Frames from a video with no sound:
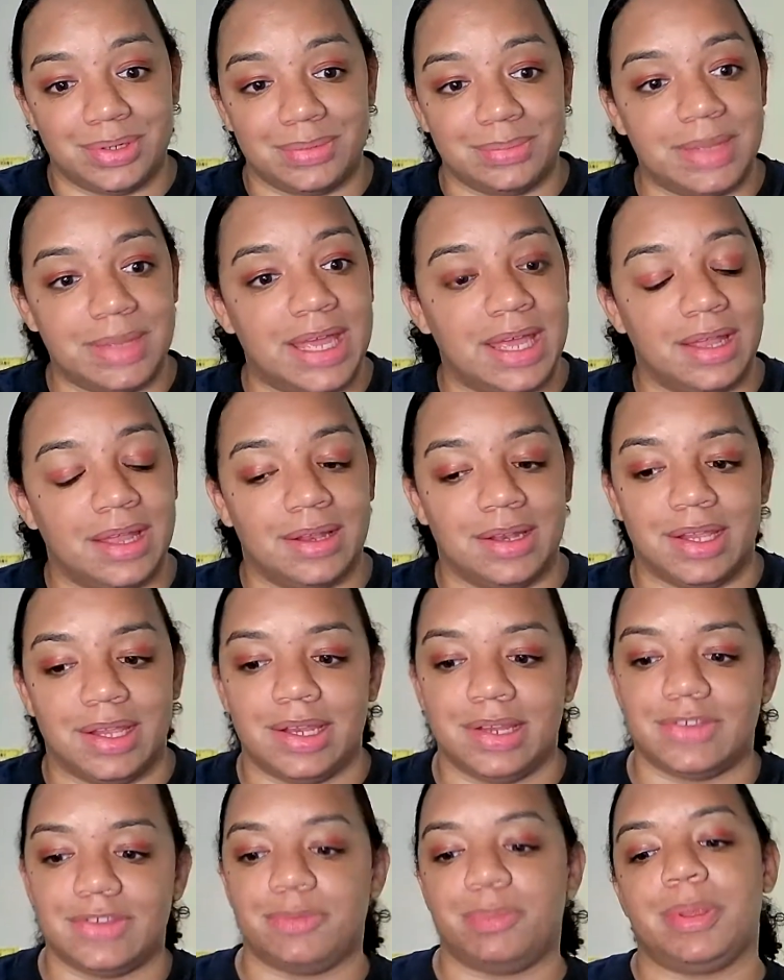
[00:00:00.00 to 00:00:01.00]
Man,
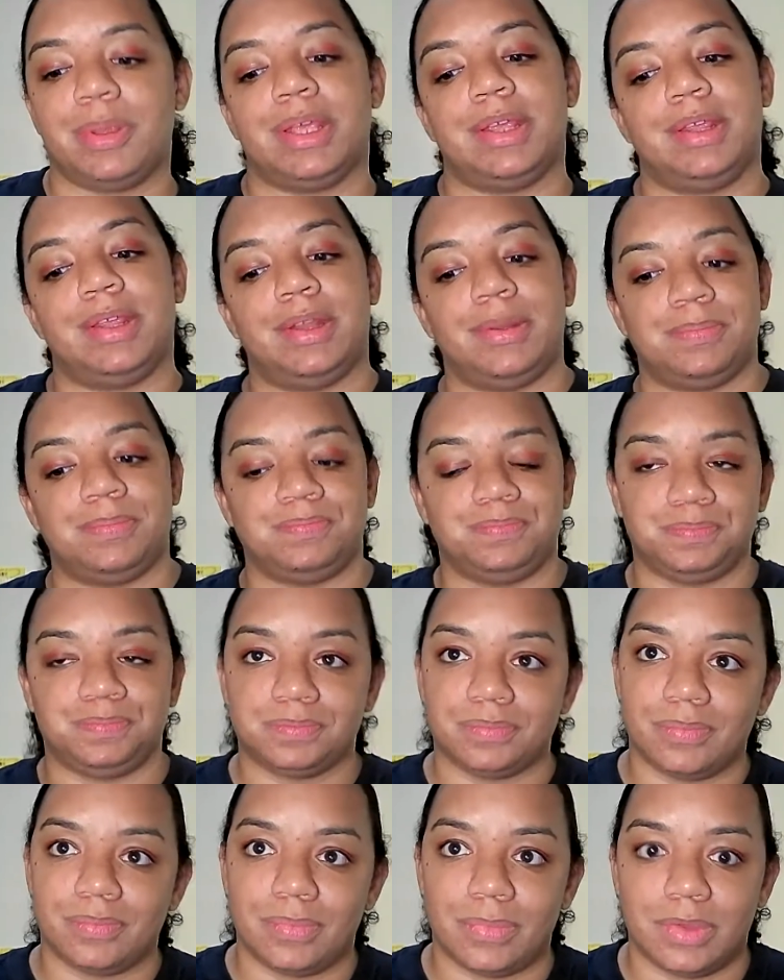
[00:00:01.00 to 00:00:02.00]
it has been
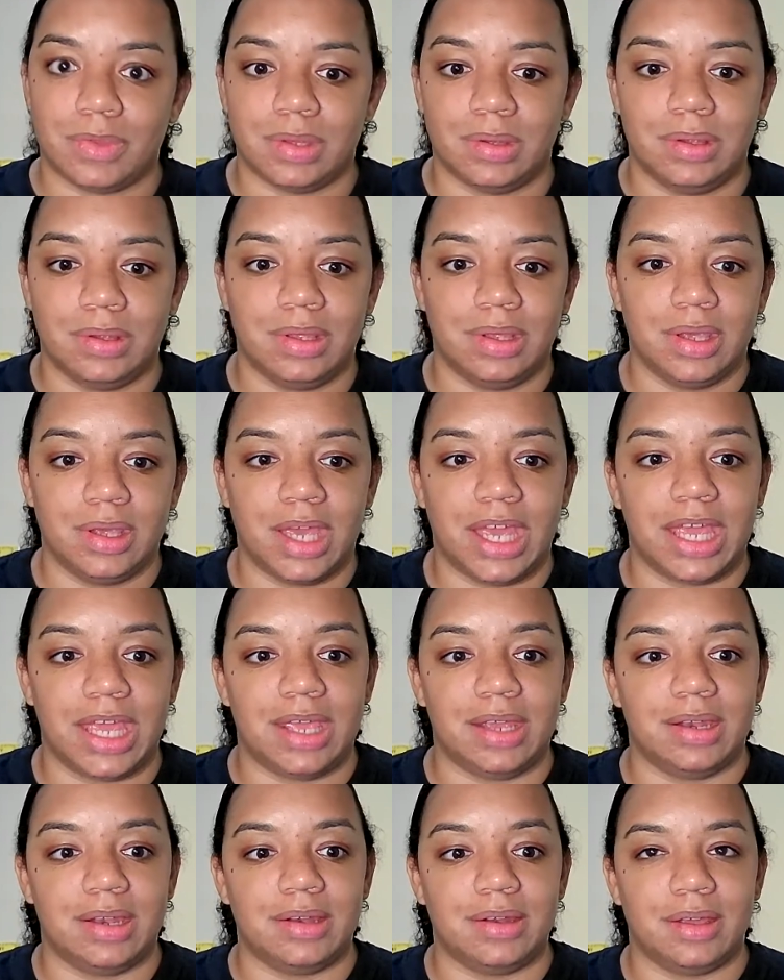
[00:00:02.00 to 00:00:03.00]

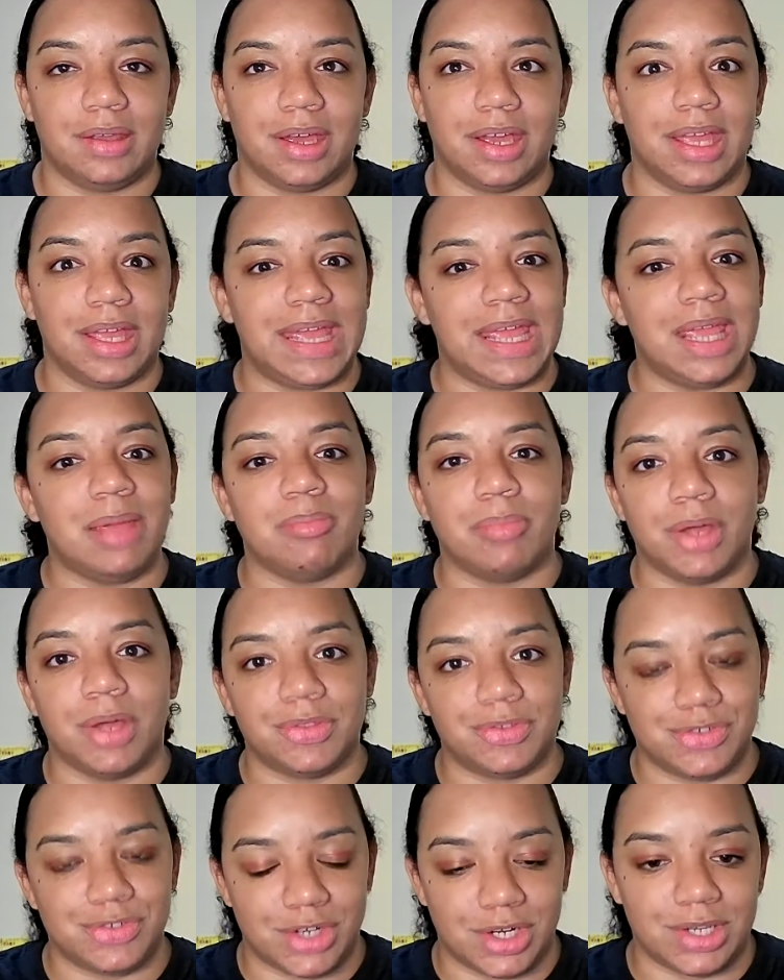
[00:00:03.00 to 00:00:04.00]
an
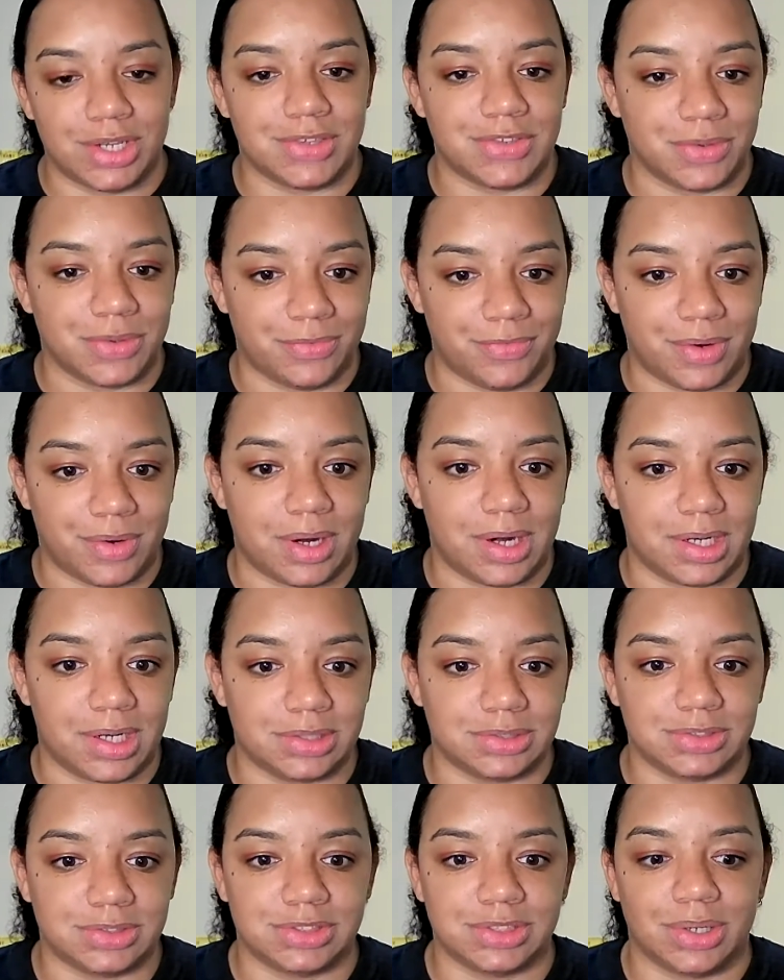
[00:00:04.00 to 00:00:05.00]
8-month journey so far.
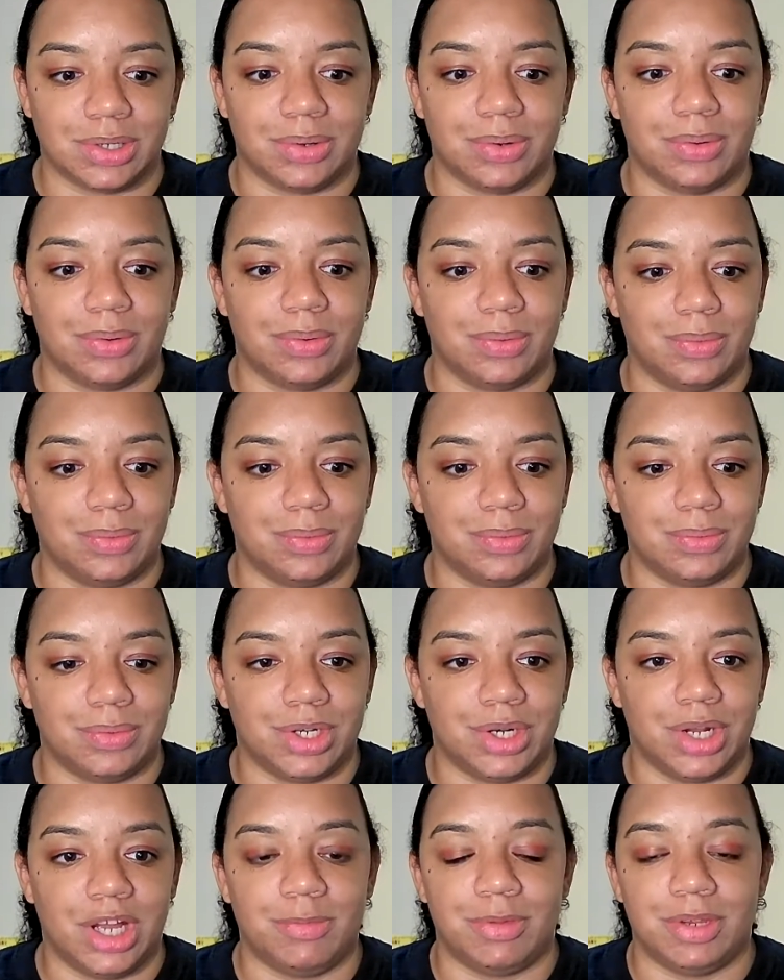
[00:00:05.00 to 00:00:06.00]
So,
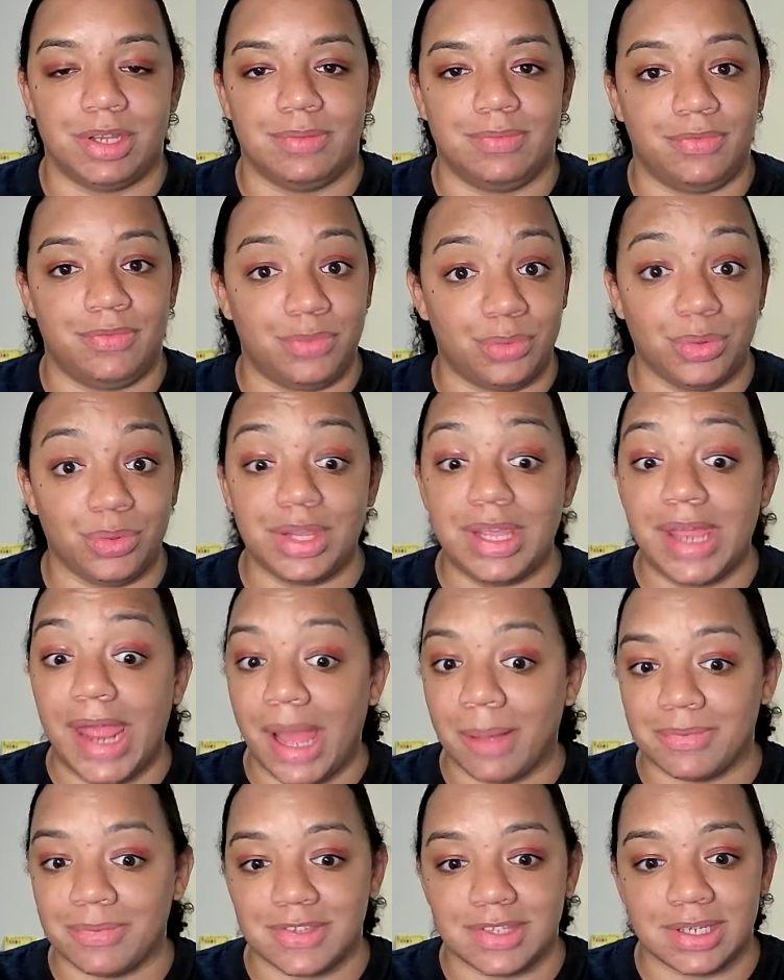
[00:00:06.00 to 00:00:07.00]
I've been fully
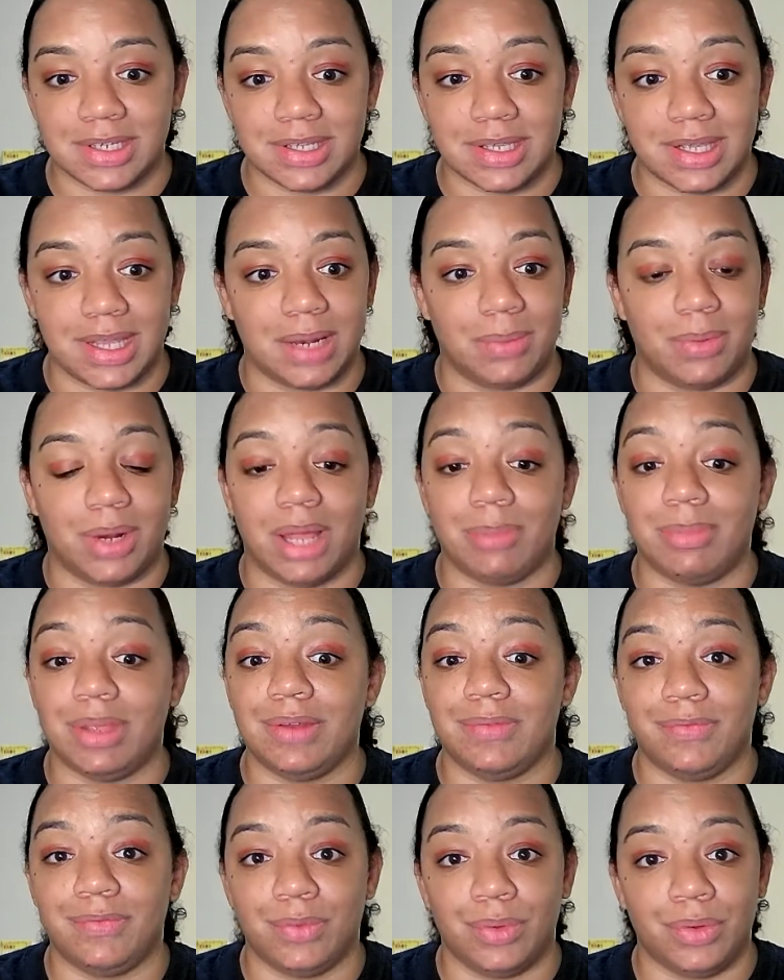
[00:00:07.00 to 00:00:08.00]
abstinent. And when I
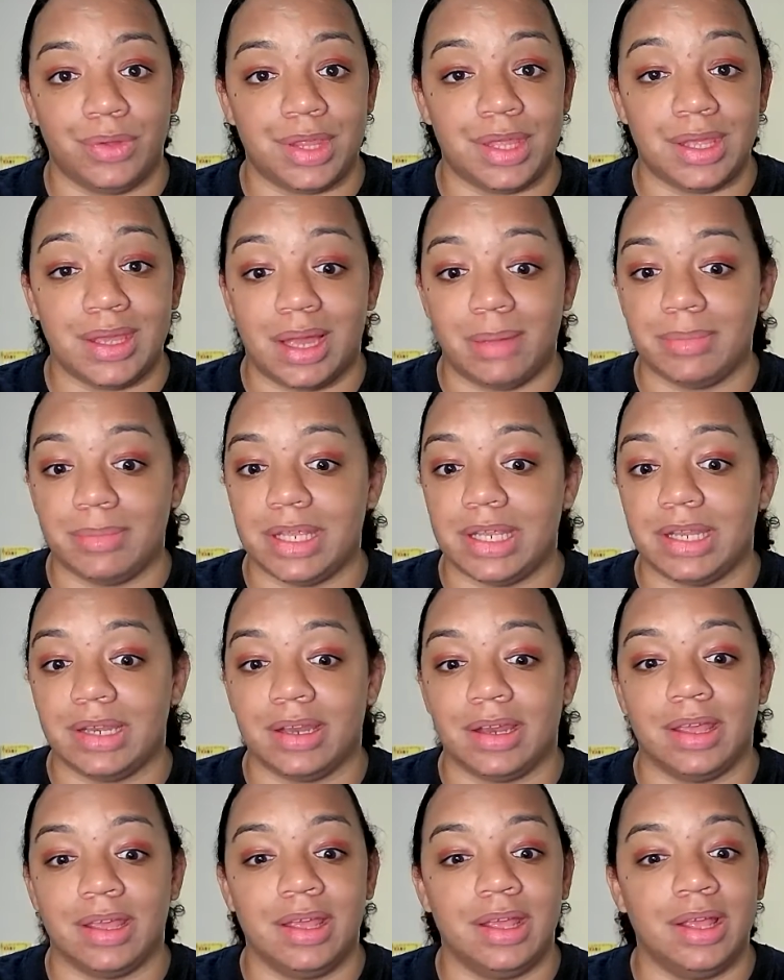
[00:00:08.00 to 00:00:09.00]
mean fully, I
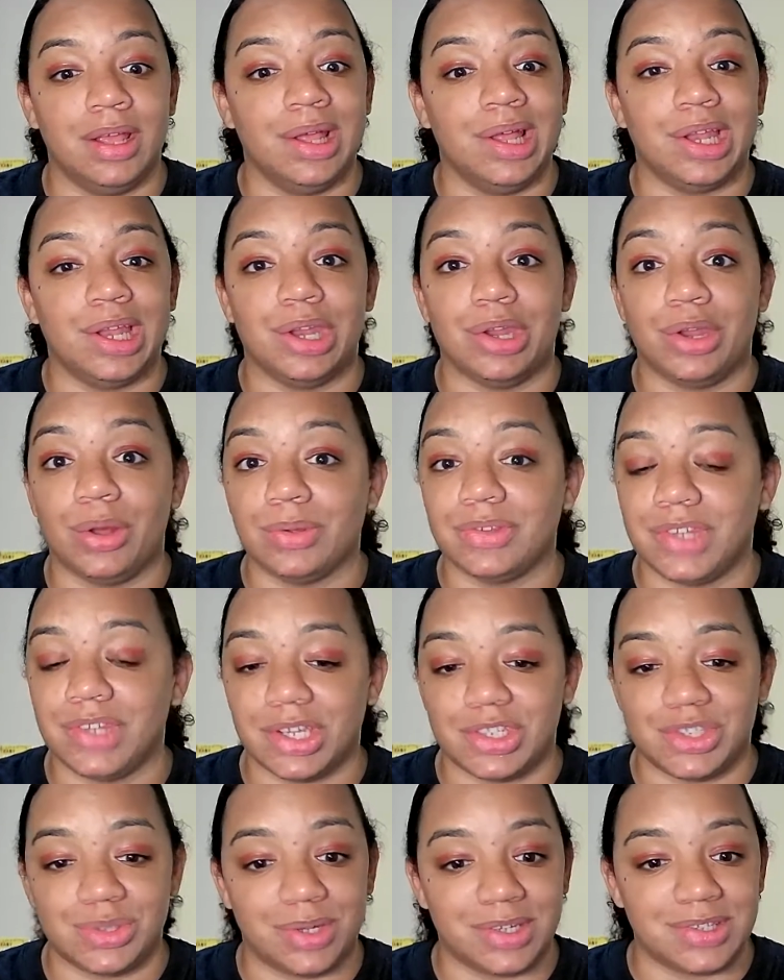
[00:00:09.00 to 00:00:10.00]
mean no
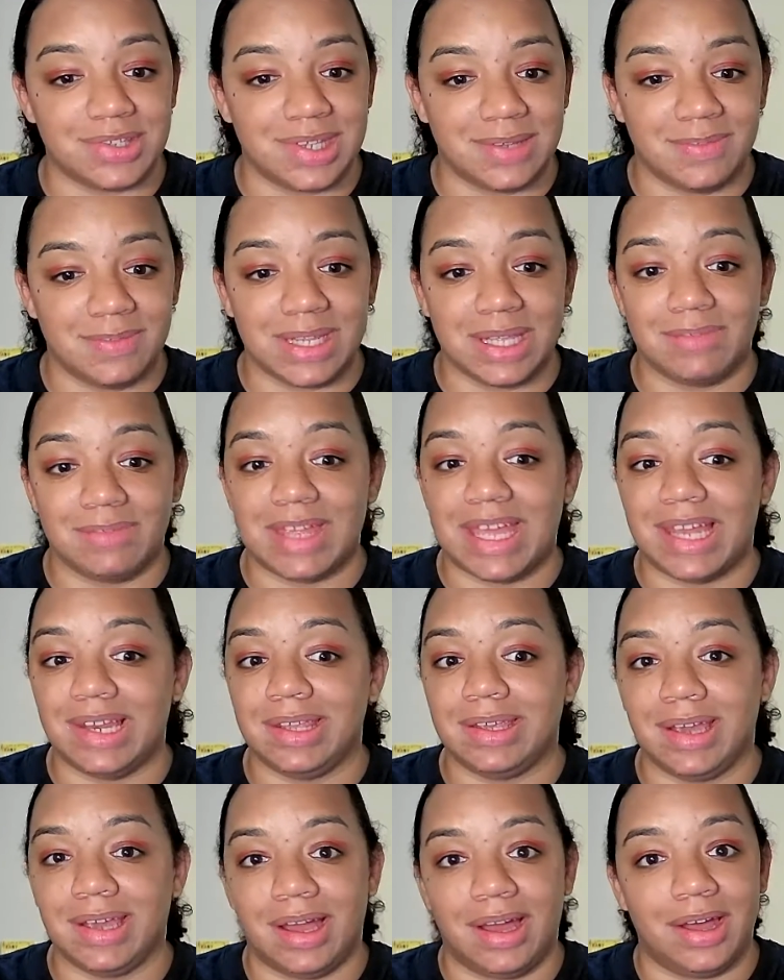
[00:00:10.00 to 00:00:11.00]
sexual activity of any
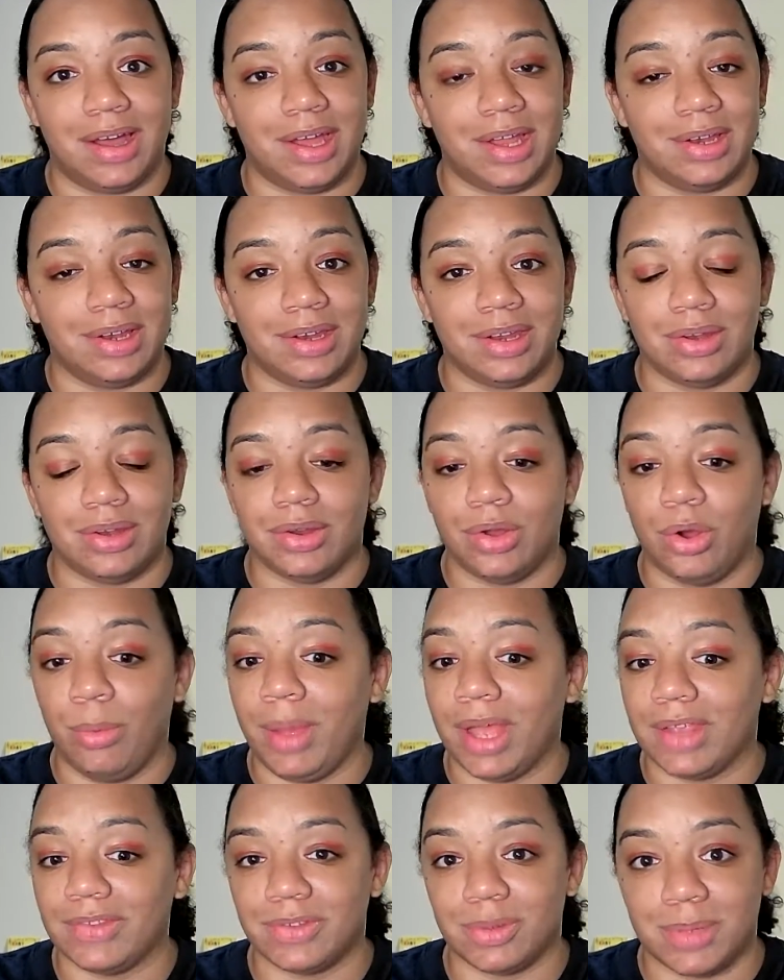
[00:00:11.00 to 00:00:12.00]
kind, no
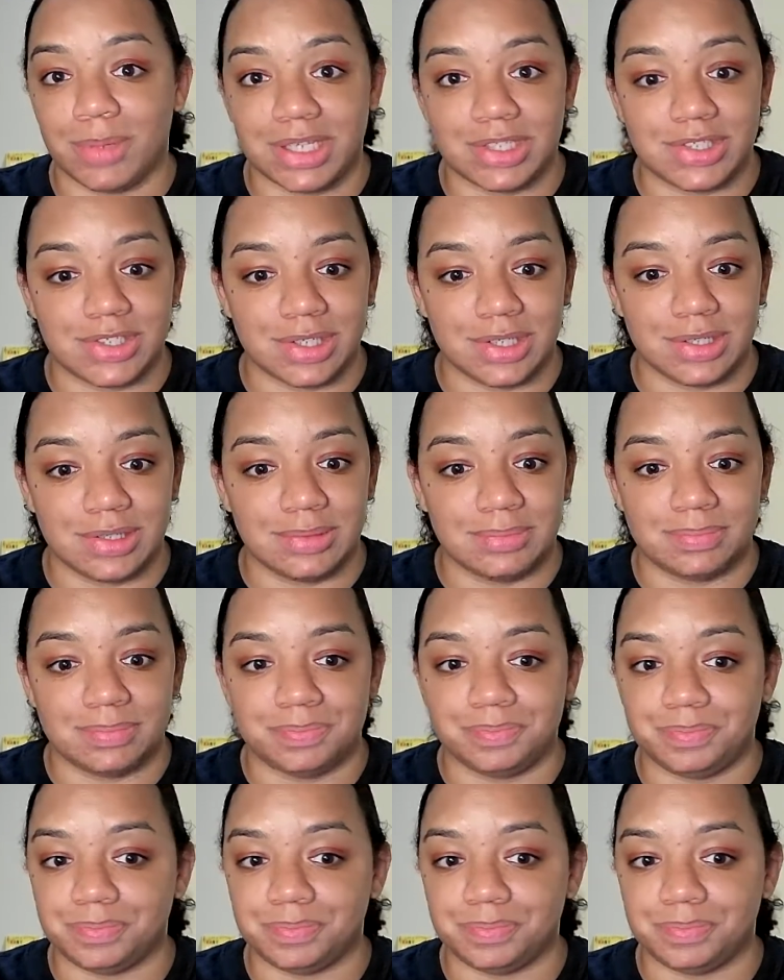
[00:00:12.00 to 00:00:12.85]
masturbation,